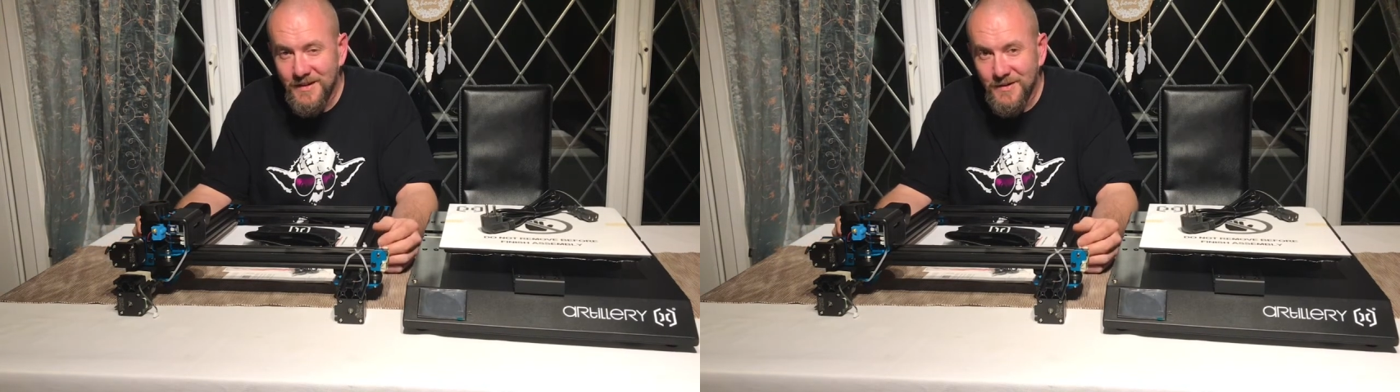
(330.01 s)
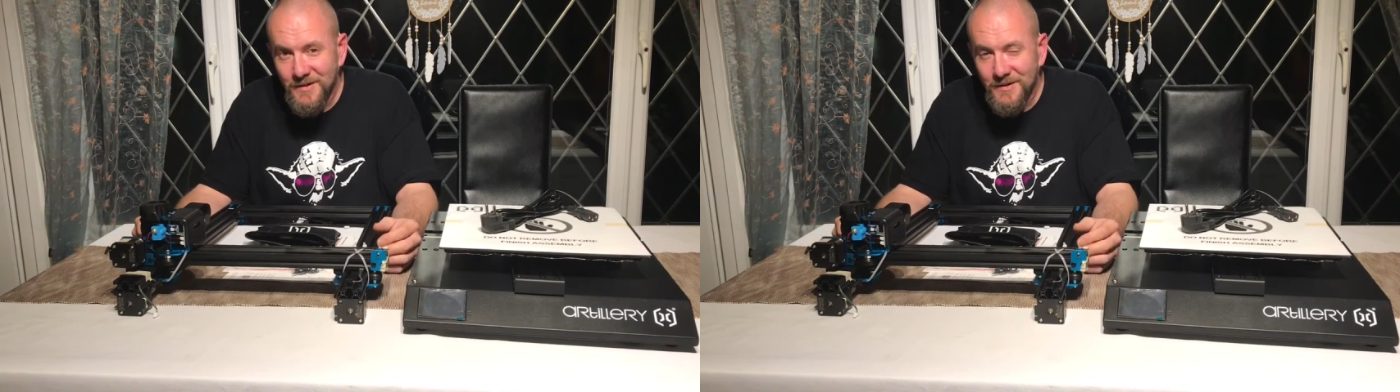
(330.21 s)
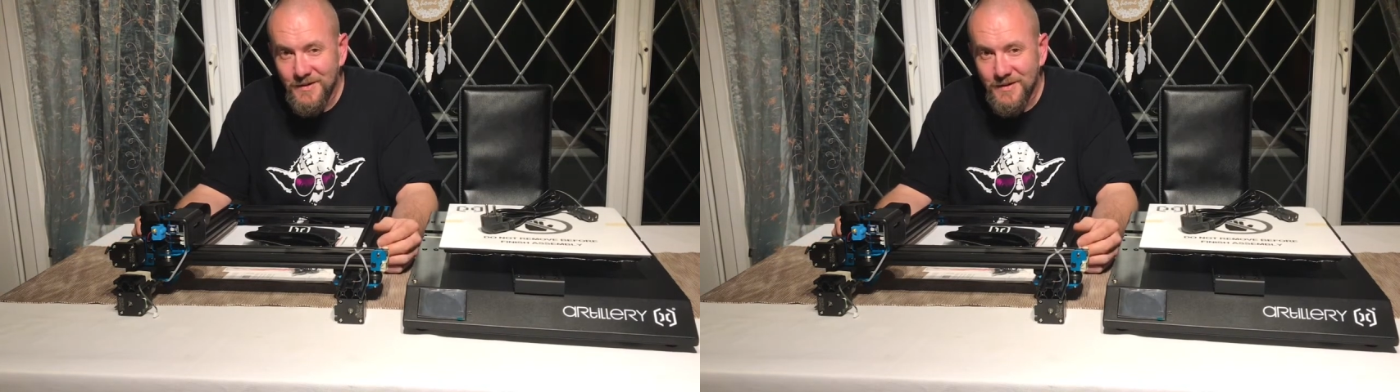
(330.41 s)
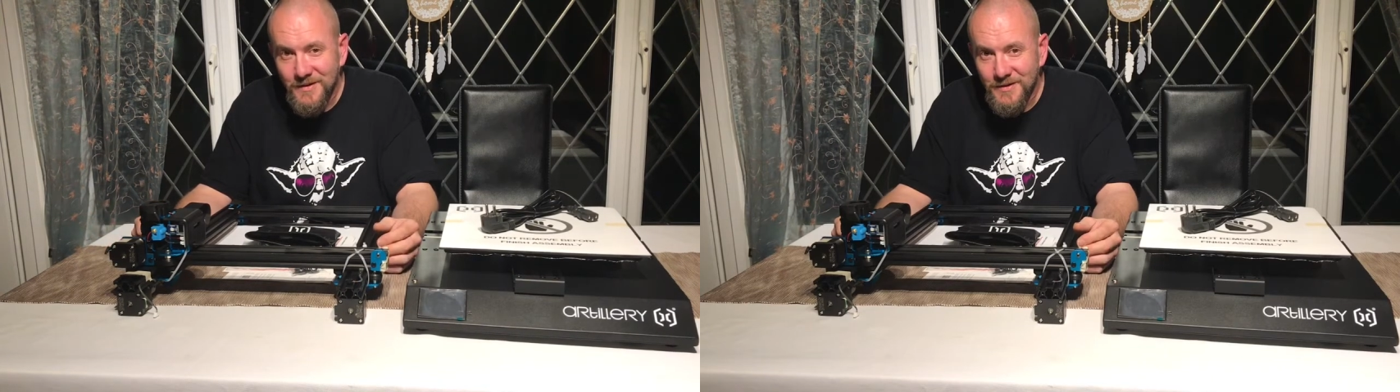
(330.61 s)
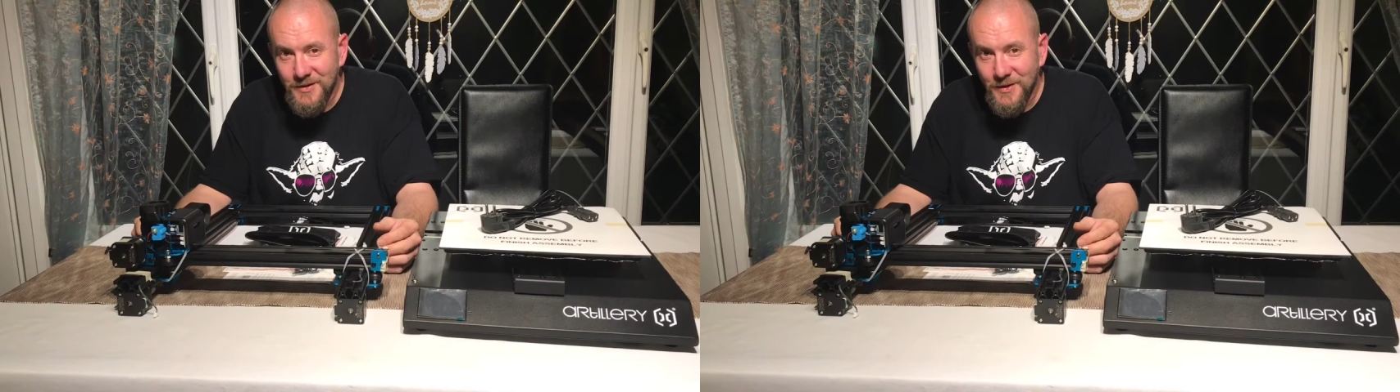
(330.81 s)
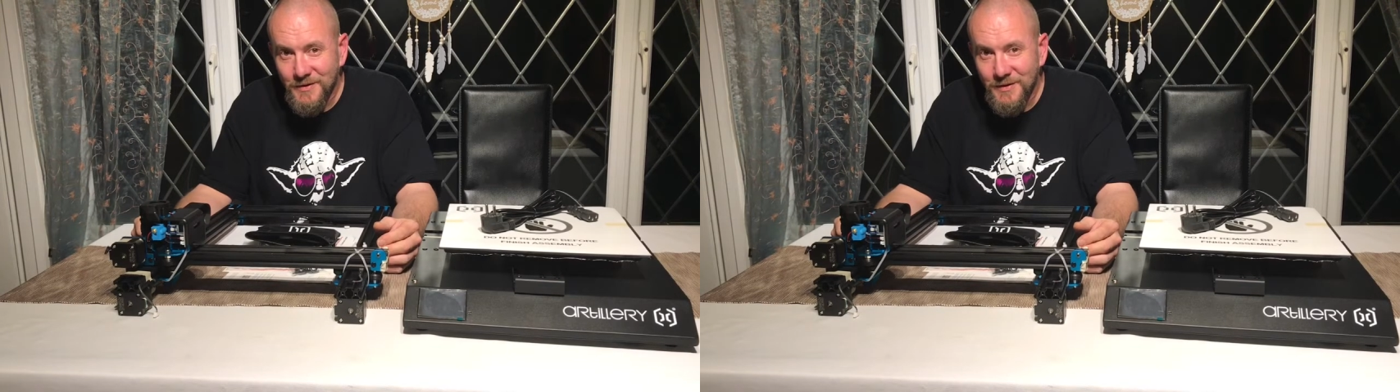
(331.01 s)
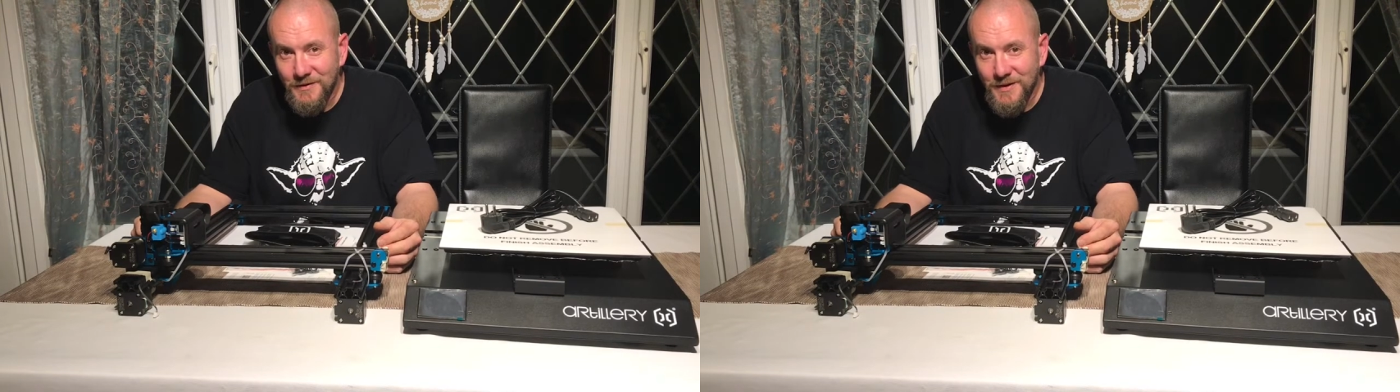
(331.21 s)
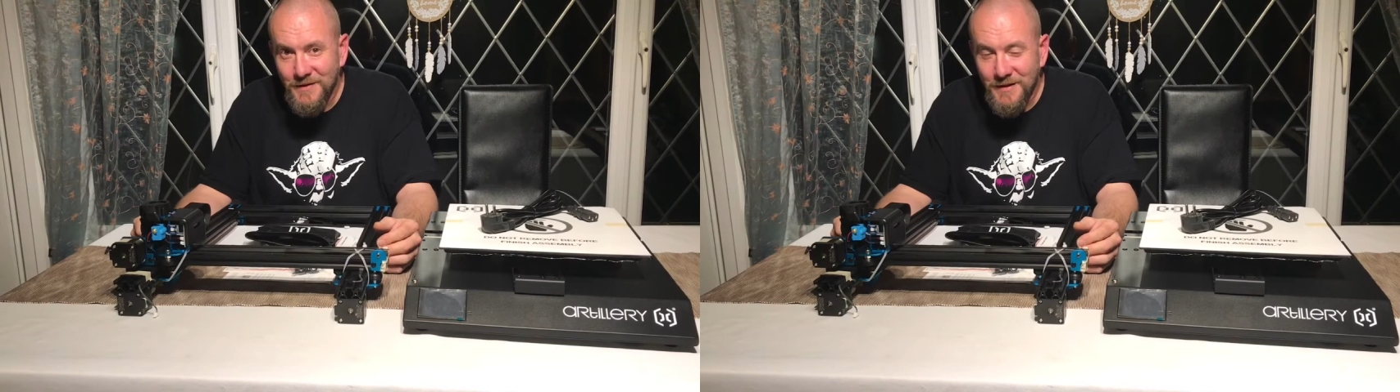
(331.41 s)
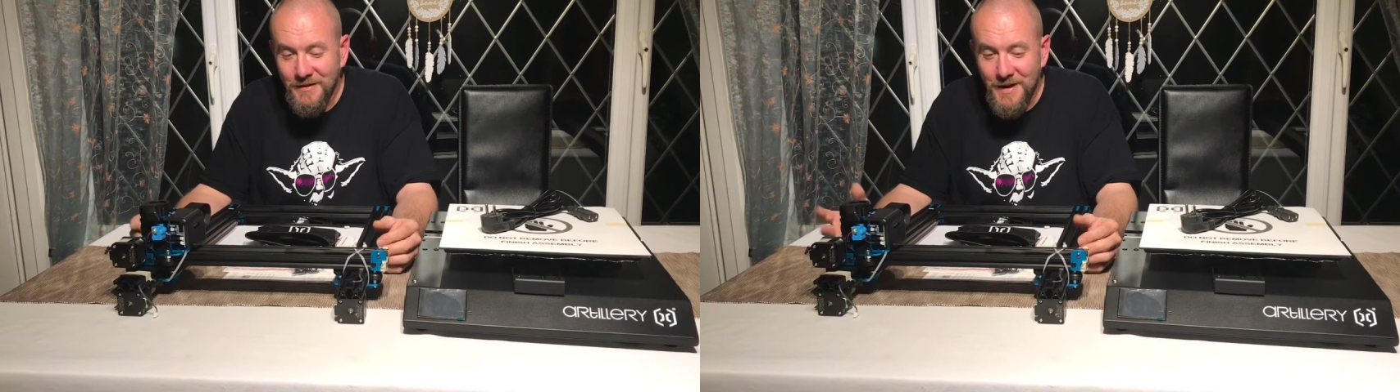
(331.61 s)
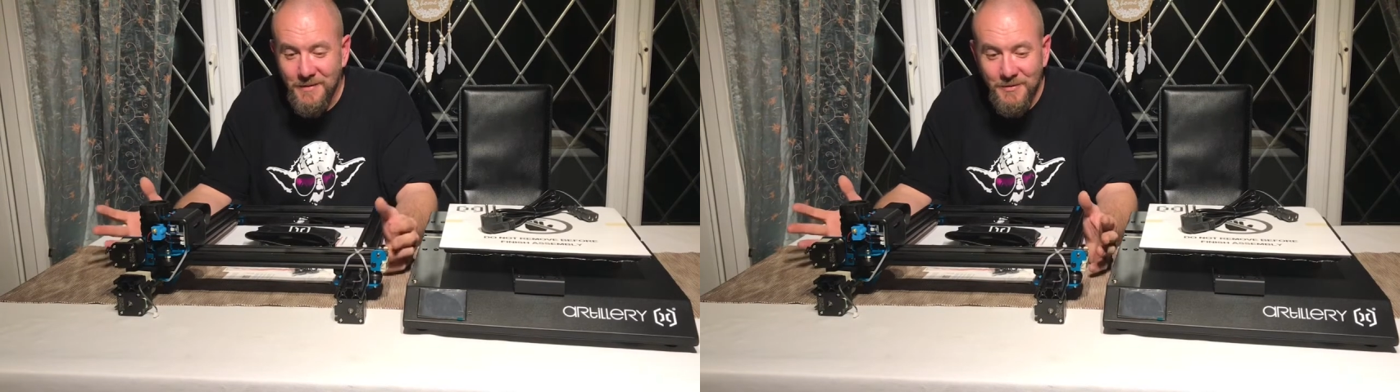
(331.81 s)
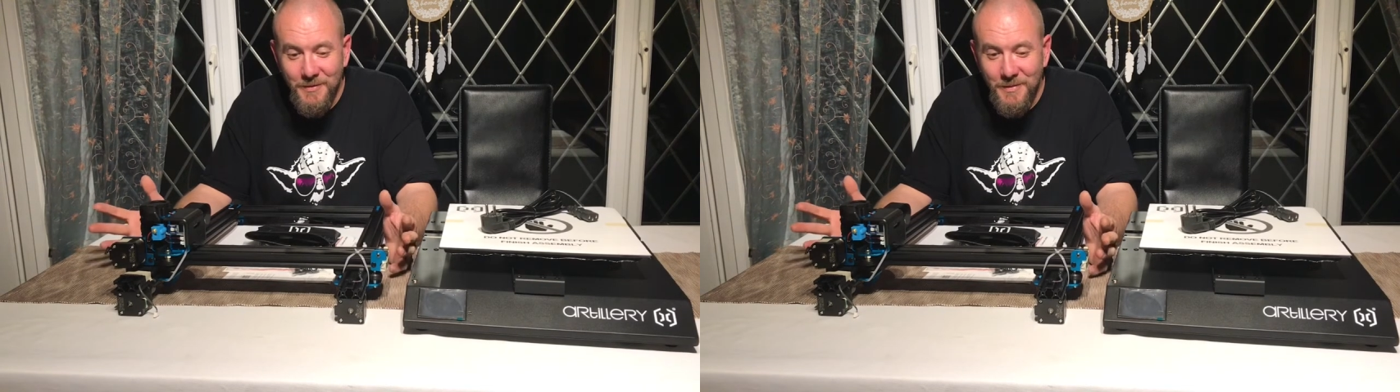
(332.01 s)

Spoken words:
or 250 grams would